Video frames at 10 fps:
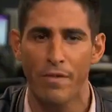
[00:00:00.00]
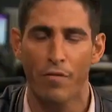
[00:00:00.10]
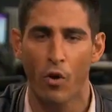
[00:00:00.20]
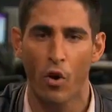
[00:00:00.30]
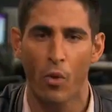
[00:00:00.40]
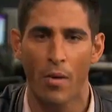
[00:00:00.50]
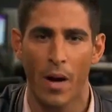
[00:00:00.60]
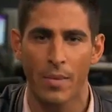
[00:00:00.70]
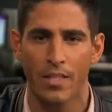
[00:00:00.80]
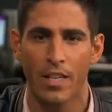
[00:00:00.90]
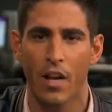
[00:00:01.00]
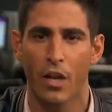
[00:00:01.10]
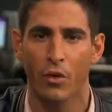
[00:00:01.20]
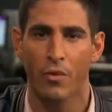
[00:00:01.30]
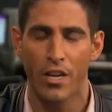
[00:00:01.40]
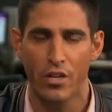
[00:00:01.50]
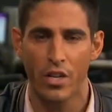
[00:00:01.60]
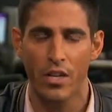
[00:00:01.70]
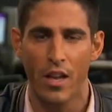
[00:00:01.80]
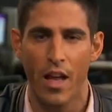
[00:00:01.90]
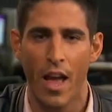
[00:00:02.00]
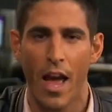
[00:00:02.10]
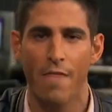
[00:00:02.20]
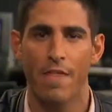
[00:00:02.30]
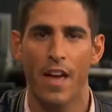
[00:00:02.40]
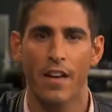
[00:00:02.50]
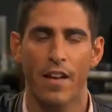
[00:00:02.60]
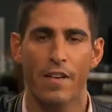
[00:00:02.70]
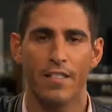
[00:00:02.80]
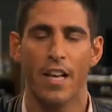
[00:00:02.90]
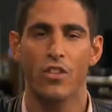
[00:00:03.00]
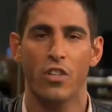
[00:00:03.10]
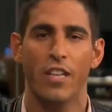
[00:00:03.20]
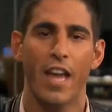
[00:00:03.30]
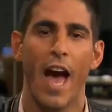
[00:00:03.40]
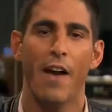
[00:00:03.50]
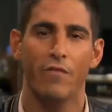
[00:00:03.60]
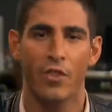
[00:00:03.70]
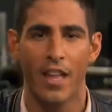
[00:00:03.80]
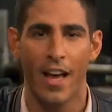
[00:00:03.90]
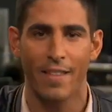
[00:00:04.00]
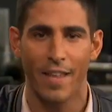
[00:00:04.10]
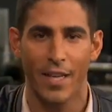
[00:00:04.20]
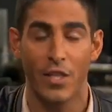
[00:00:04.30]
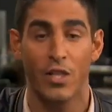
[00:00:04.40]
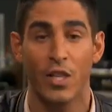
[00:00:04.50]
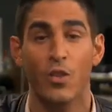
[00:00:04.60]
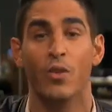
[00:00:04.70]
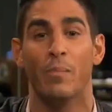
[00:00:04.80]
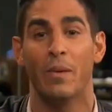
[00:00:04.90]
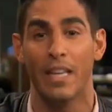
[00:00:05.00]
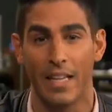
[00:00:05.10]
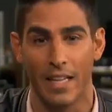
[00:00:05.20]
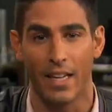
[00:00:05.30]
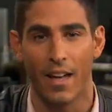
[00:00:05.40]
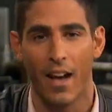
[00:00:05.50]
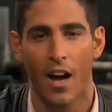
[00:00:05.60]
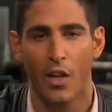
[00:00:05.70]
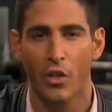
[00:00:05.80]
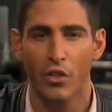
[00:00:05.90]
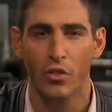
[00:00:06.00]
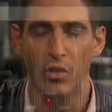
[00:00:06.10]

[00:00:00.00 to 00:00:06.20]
before Obama's inauguration, and then essentially after that, they continue to peak. Could